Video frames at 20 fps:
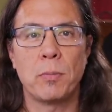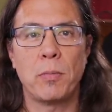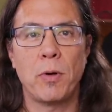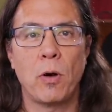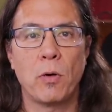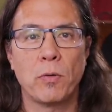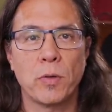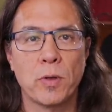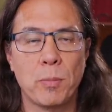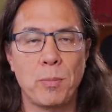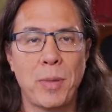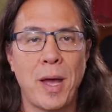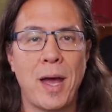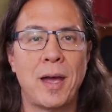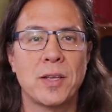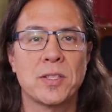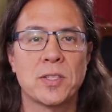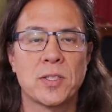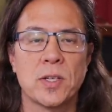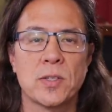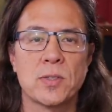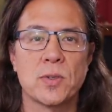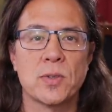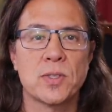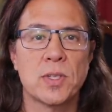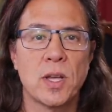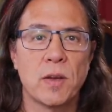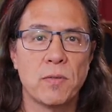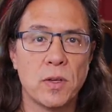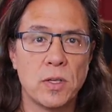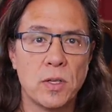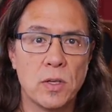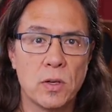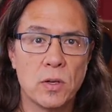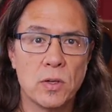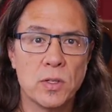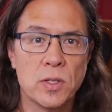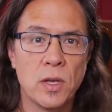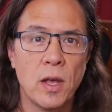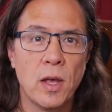over the past 6 or 7
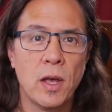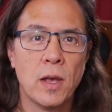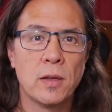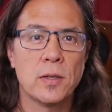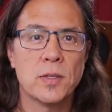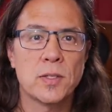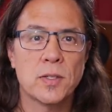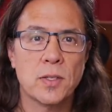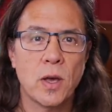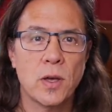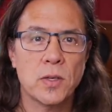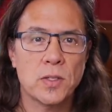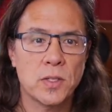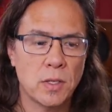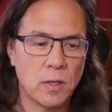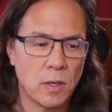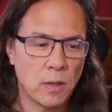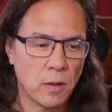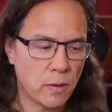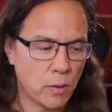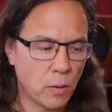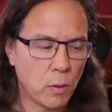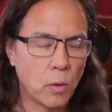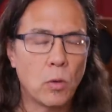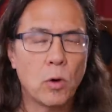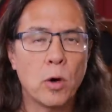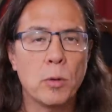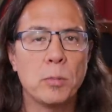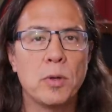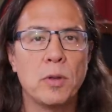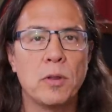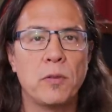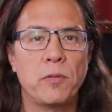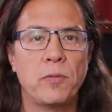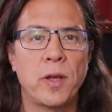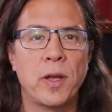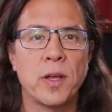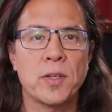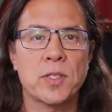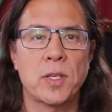years discussing the horrible
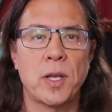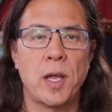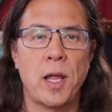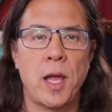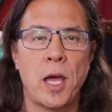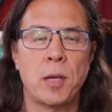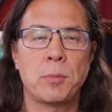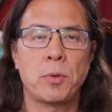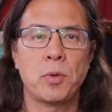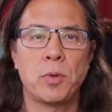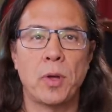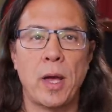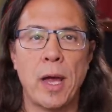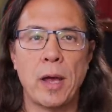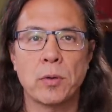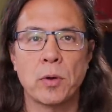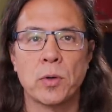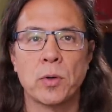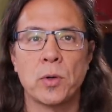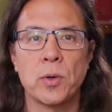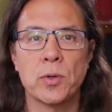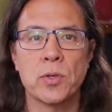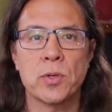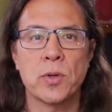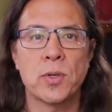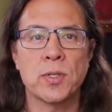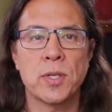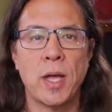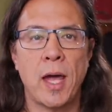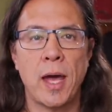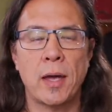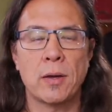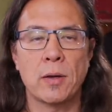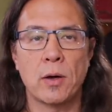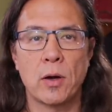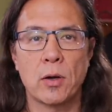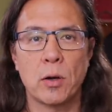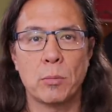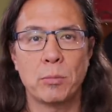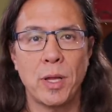effects that animal agriculture has had
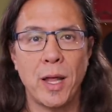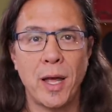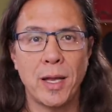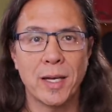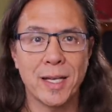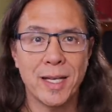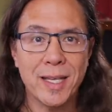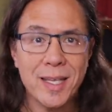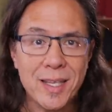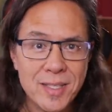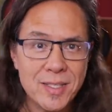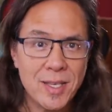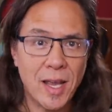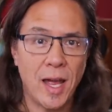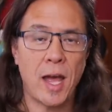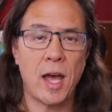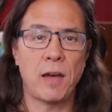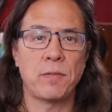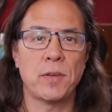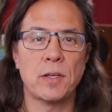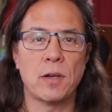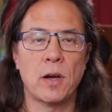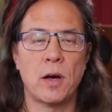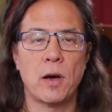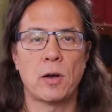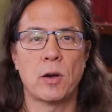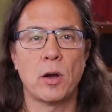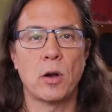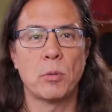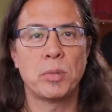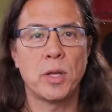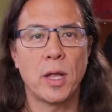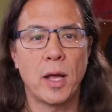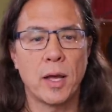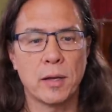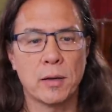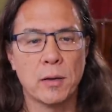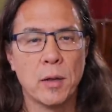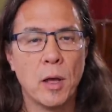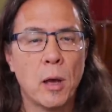on our planet, is having on our
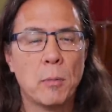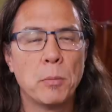planet.